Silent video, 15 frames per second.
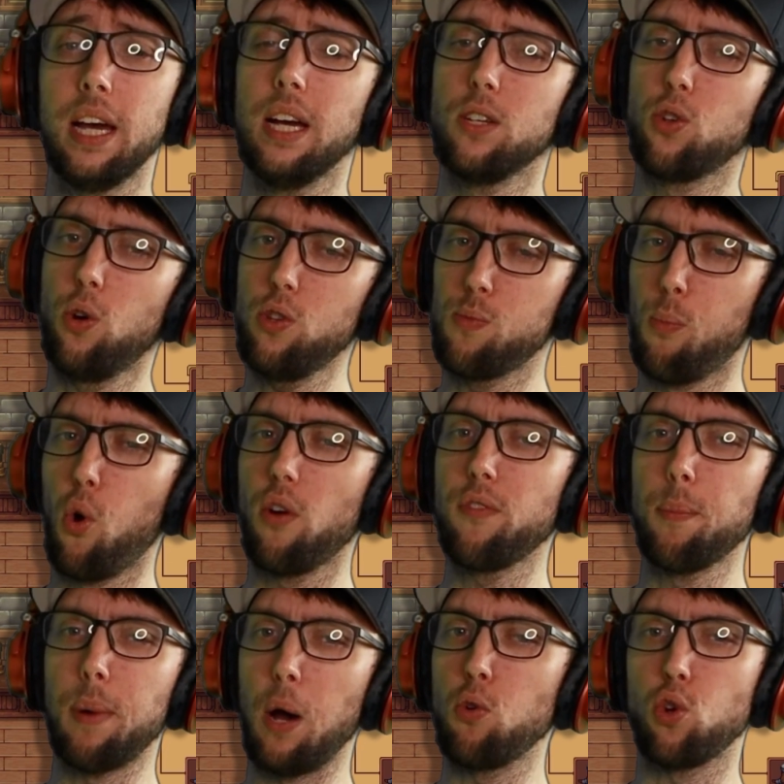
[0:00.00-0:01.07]
So it's more of
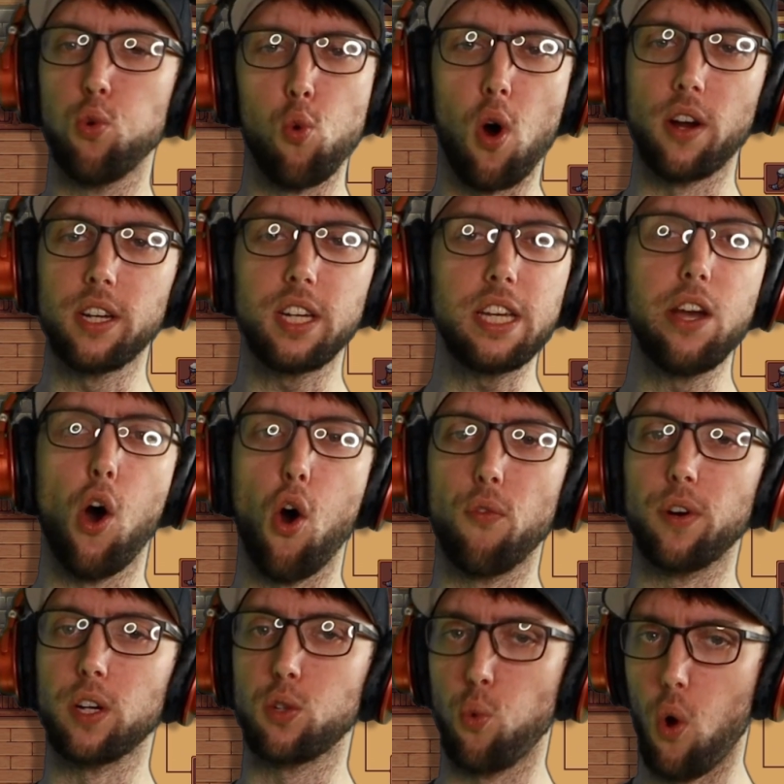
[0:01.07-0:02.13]
about quantity
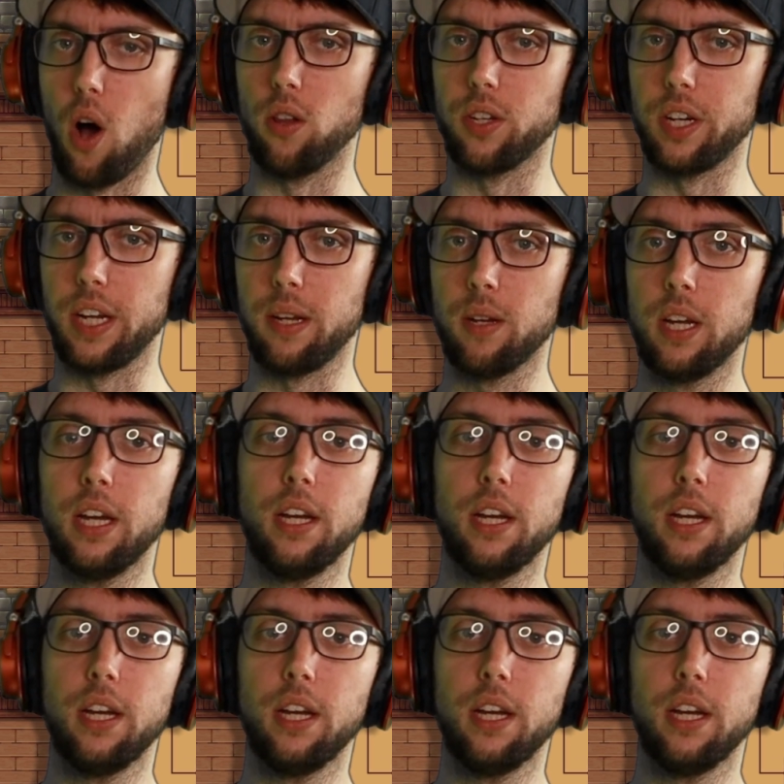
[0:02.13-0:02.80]
over quality.